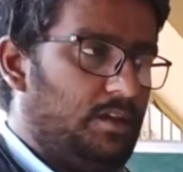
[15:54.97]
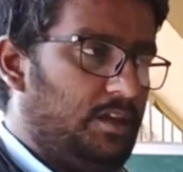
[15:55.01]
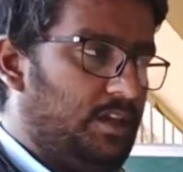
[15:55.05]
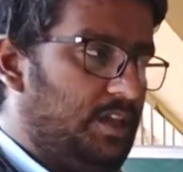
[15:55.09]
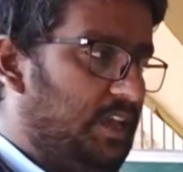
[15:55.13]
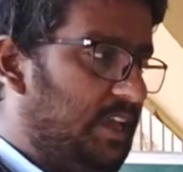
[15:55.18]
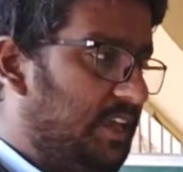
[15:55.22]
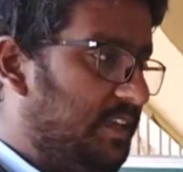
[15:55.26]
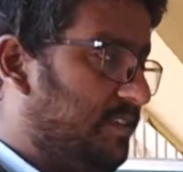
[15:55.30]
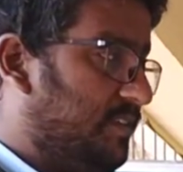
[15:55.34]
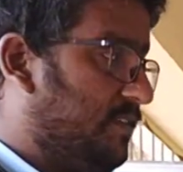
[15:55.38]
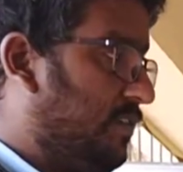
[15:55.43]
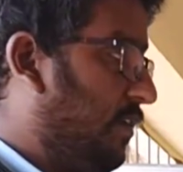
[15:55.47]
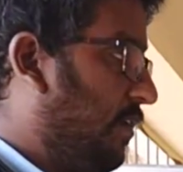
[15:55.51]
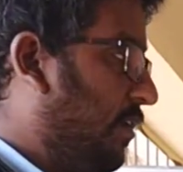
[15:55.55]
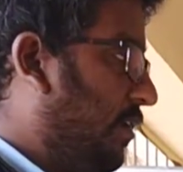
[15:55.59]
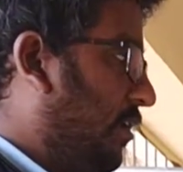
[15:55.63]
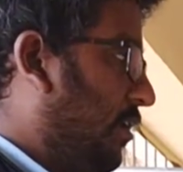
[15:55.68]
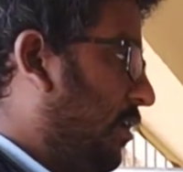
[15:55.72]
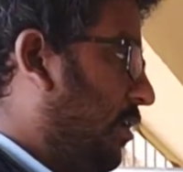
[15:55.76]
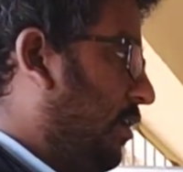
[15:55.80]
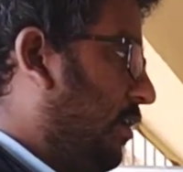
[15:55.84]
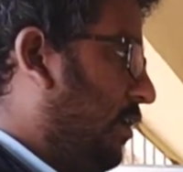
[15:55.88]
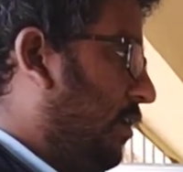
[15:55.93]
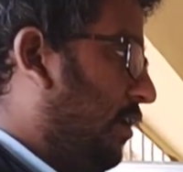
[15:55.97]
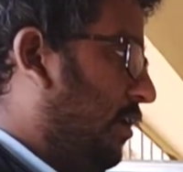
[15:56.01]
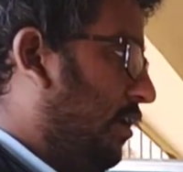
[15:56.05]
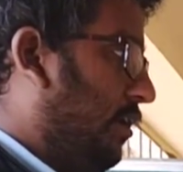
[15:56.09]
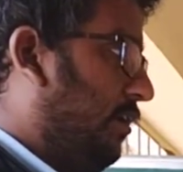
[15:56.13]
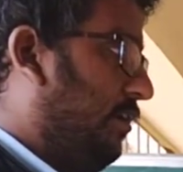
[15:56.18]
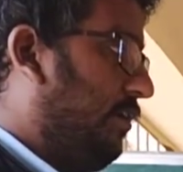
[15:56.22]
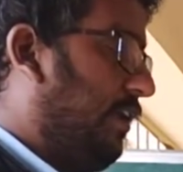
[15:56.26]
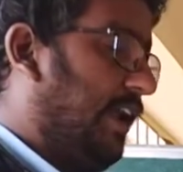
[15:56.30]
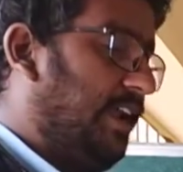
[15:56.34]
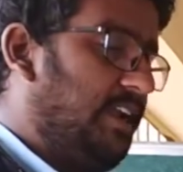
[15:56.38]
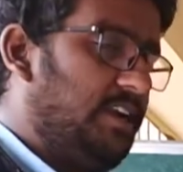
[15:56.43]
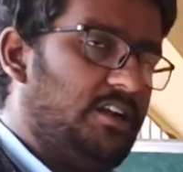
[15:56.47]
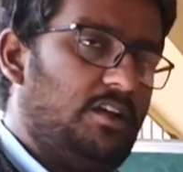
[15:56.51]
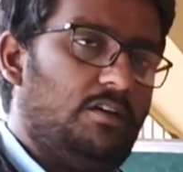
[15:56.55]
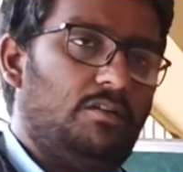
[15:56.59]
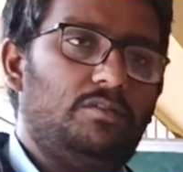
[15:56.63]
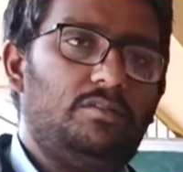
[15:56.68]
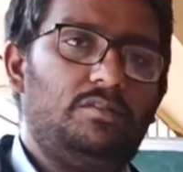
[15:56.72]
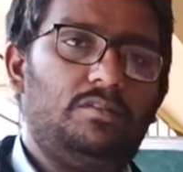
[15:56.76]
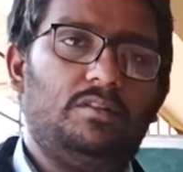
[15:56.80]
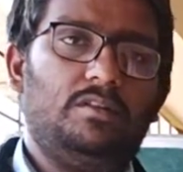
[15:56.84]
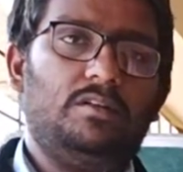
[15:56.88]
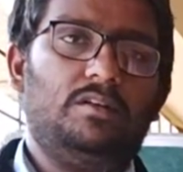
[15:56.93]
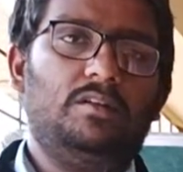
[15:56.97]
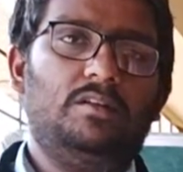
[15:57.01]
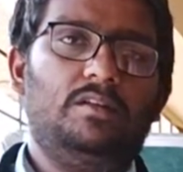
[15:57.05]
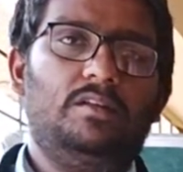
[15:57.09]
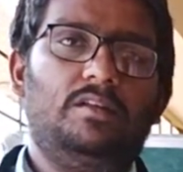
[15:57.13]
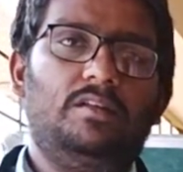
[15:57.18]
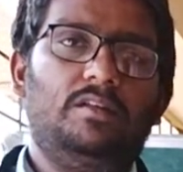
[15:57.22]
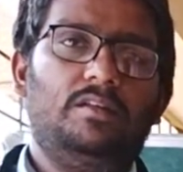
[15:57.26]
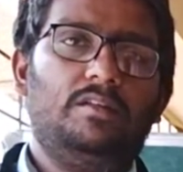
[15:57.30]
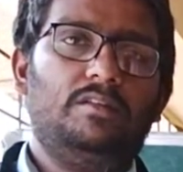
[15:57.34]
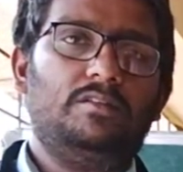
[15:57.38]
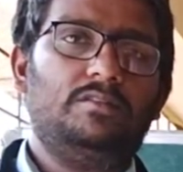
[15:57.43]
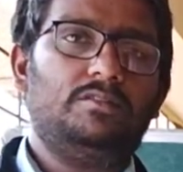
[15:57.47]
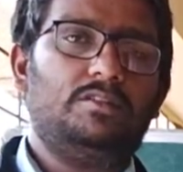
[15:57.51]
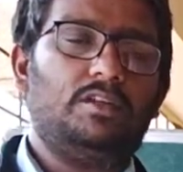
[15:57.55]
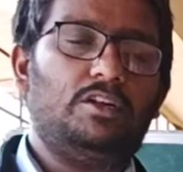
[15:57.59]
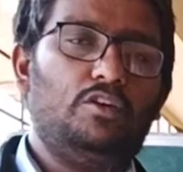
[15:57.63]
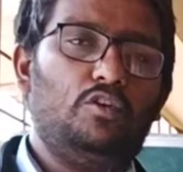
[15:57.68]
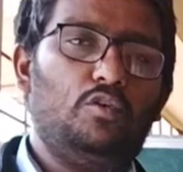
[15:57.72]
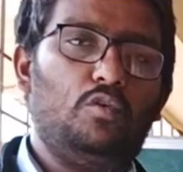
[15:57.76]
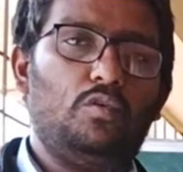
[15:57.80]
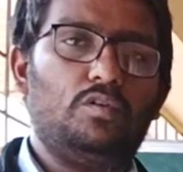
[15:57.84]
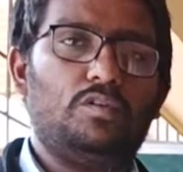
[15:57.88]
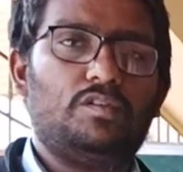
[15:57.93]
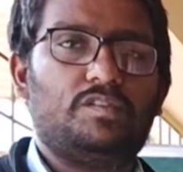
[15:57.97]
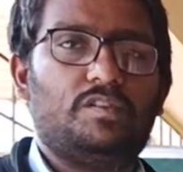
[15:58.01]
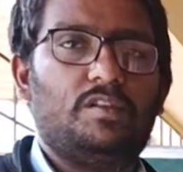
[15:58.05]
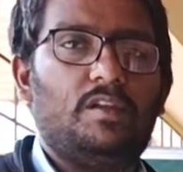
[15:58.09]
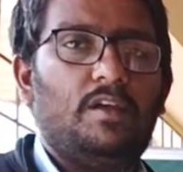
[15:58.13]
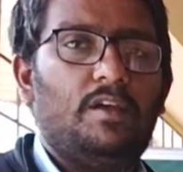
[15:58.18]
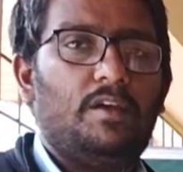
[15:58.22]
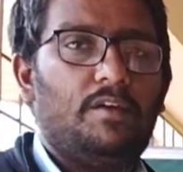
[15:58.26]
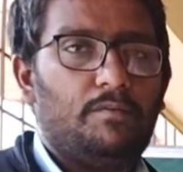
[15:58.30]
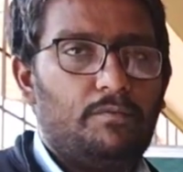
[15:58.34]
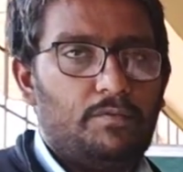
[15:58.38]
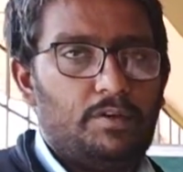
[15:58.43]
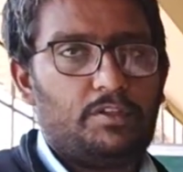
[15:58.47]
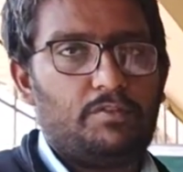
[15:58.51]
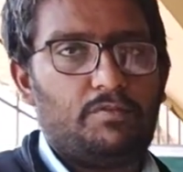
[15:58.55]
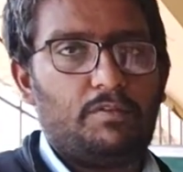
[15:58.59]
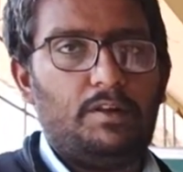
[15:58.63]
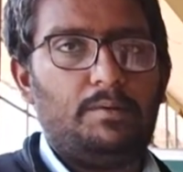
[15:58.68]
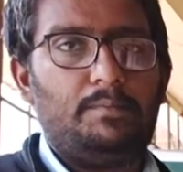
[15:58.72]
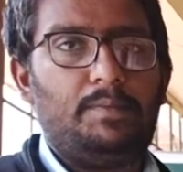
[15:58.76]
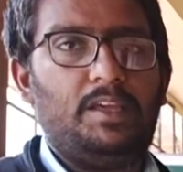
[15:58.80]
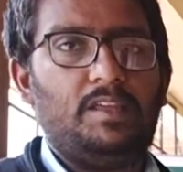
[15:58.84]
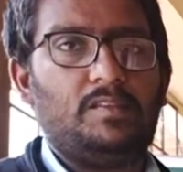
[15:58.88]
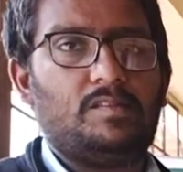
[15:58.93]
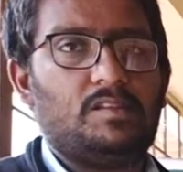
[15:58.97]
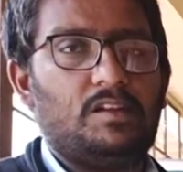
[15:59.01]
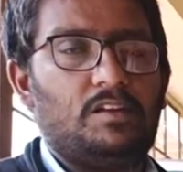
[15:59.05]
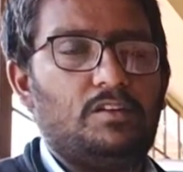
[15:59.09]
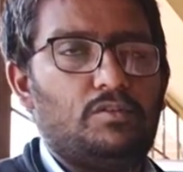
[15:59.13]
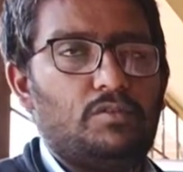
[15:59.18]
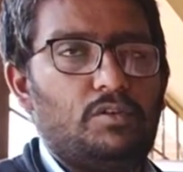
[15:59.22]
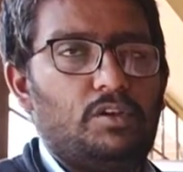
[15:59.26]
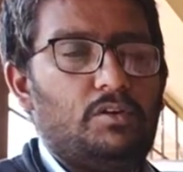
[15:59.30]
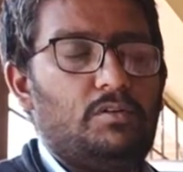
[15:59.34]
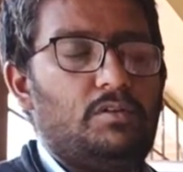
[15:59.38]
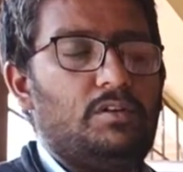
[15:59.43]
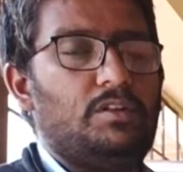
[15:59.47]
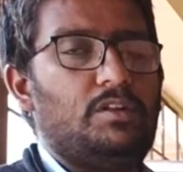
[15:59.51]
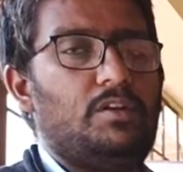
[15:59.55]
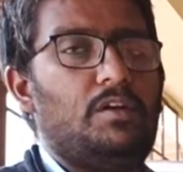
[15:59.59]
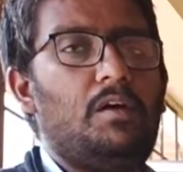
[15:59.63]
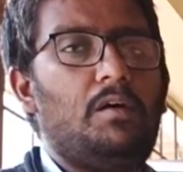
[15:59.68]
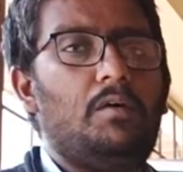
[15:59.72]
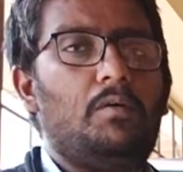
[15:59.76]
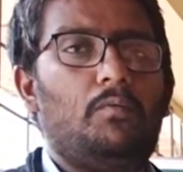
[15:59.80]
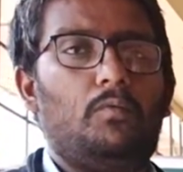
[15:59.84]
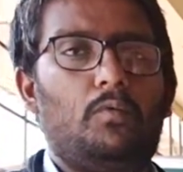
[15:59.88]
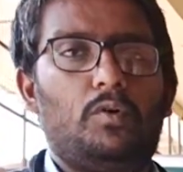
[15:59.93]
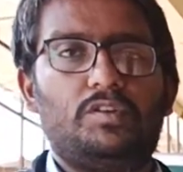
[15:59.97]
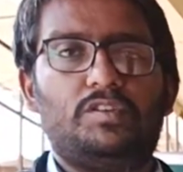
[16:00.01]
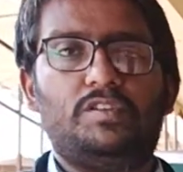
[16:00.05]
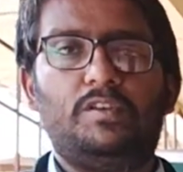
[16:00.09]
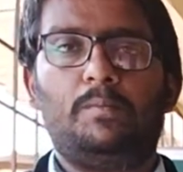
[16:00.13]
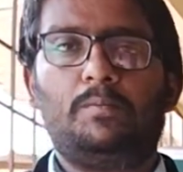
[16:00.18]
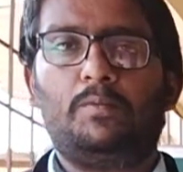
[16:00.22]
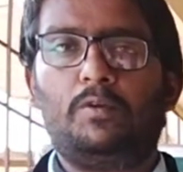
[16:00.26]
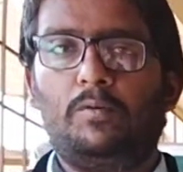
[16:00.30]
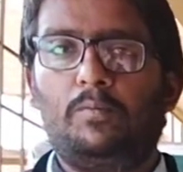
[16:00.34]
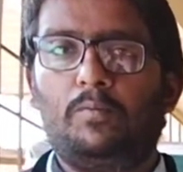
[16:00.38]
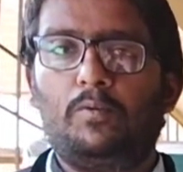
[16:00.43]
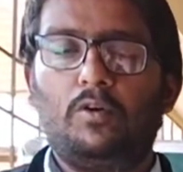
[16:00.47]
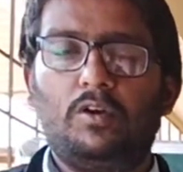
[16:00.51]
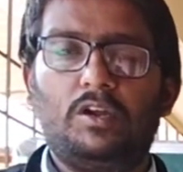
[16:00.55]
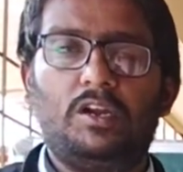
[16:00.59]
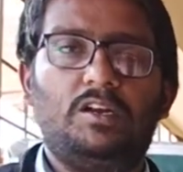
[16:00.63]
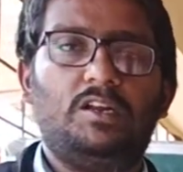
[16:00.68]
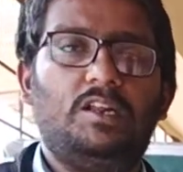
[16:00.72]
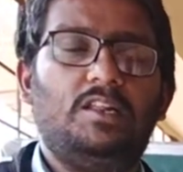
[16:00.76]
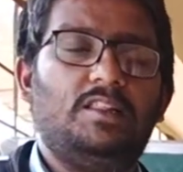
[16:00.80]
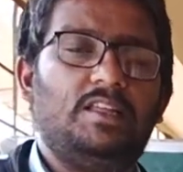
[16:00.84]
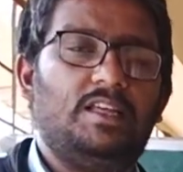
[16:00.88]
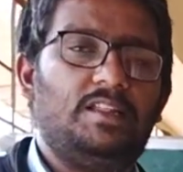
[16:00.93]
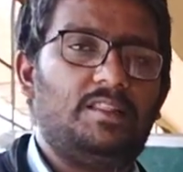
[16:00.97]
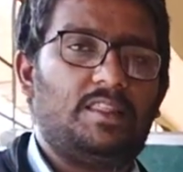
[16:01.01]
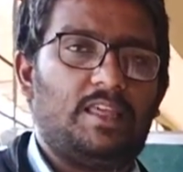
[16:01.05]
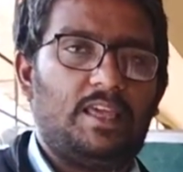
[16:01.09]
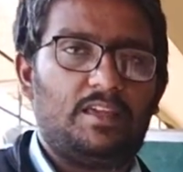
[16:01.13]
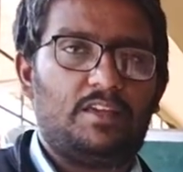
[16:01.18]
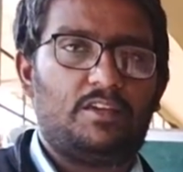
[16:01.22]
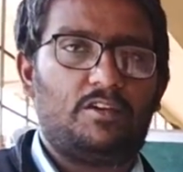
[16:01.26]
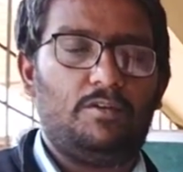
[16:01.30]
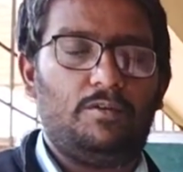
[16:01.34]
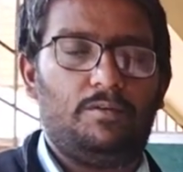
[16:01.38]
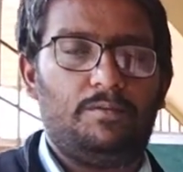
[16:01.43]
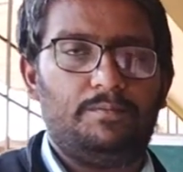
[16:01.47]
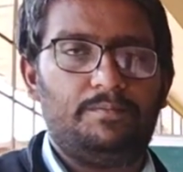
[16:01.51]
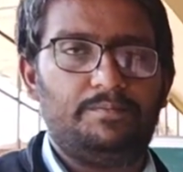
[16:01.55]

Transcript: is write down the notes which will be sent to you in your WhatsApp group. Okay, till then, thank you.